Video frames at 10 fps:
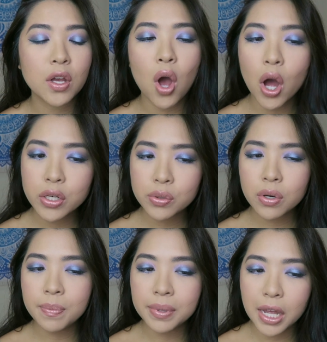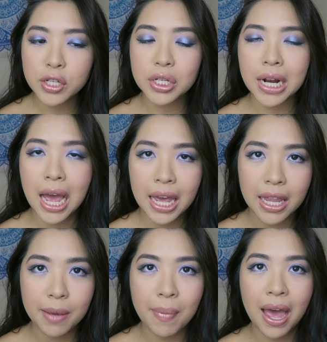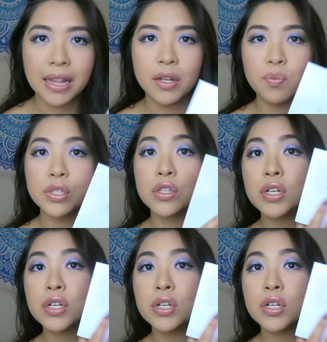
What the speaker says: contour, blush, and highlight palette which